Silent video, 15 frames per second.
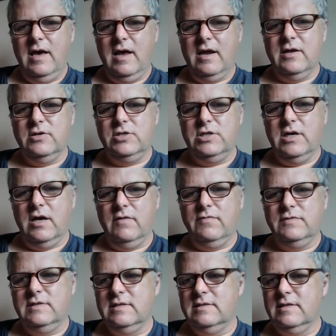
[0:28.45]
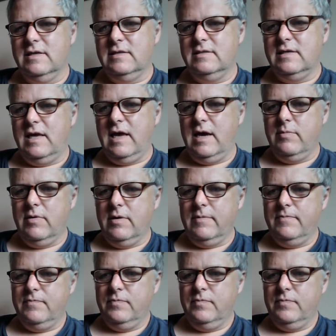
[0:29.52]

On a shelf is this nice camera.